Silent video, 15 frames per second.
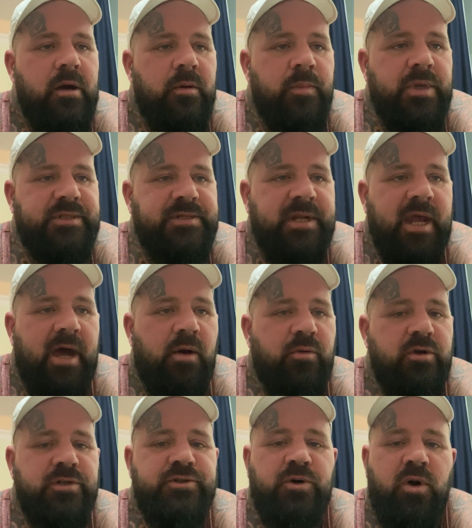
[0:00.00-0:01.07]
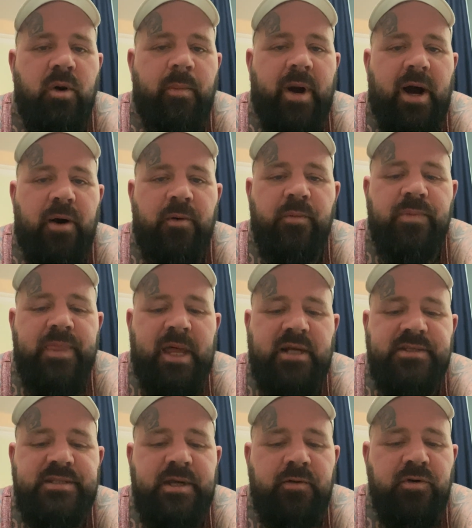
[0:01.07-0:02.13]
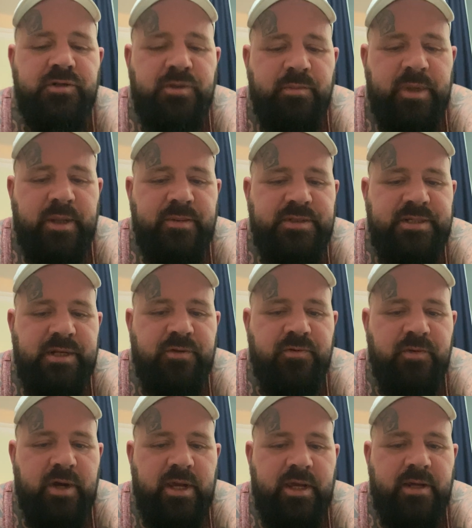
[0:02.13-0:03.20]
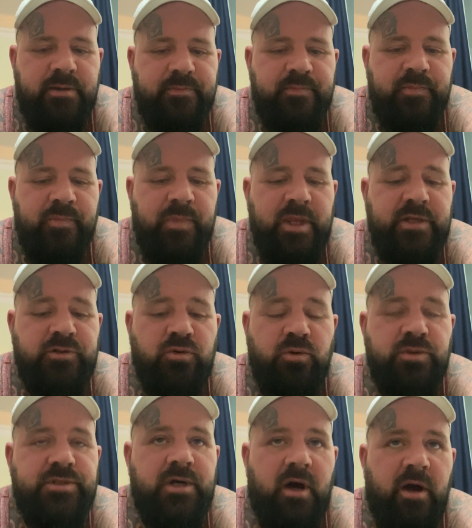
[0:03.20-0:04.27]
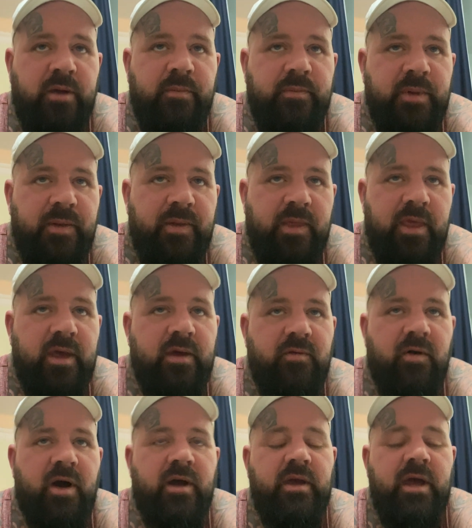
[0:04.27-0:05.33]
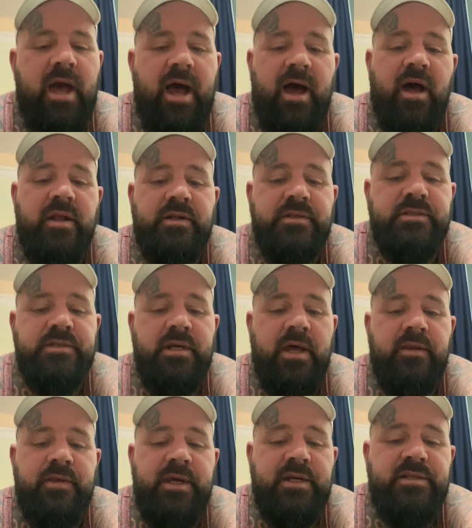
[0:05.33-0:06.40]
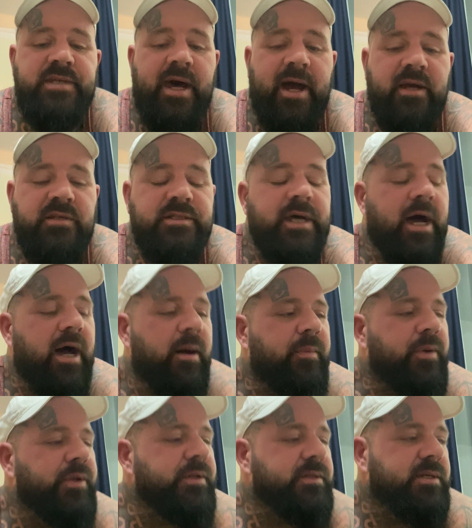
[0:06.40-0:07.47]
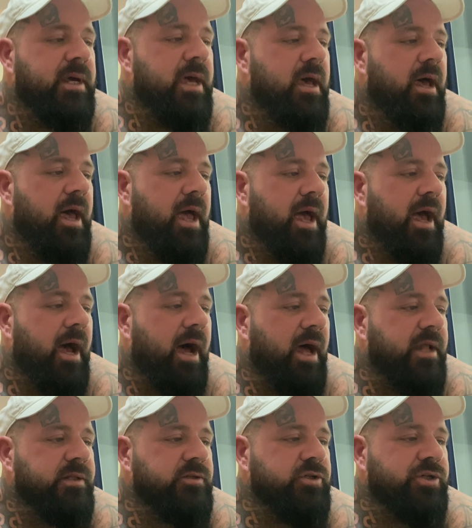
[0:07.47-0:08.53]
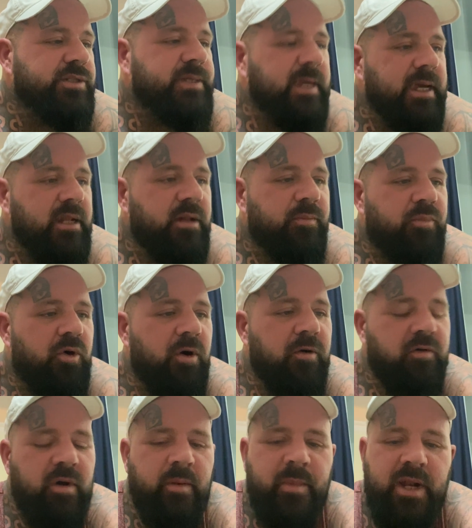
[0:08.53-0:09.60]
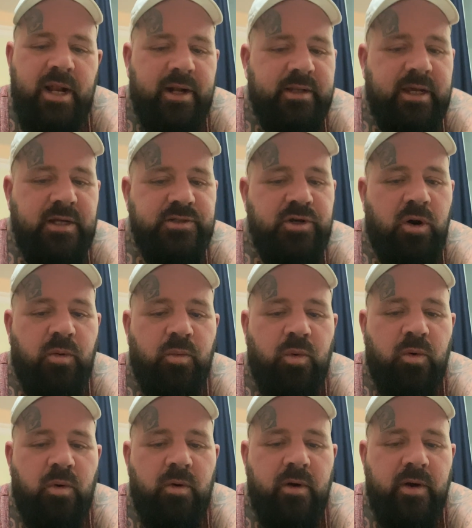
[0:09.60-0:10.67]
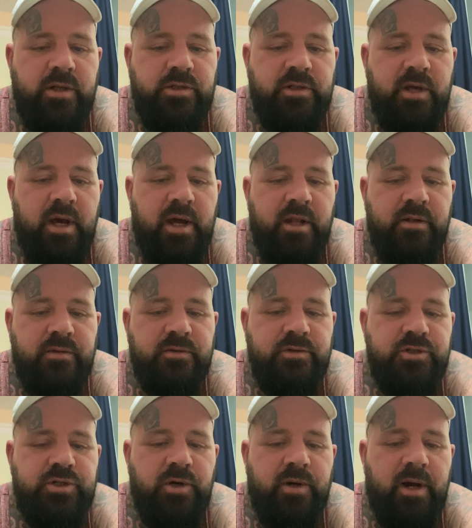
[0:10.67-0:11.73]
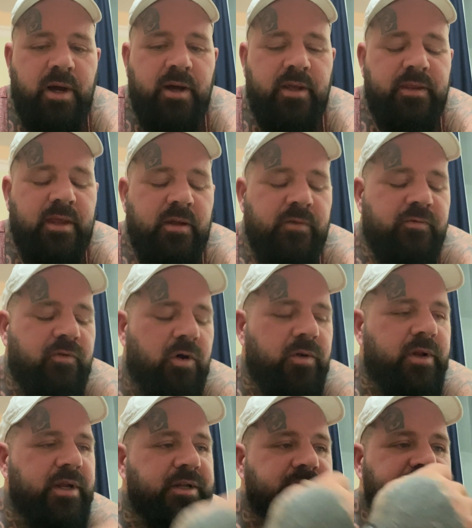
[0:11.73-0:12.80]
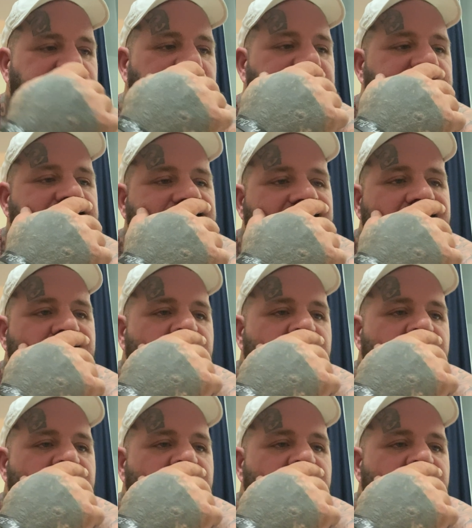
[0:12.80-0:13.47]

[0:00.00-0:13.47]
But today I want to talk about that series on BBC Three. It's called Time, right? And the attacks that happened. And you see in the program, a lad gets hot water and, and sugar thrown in his face.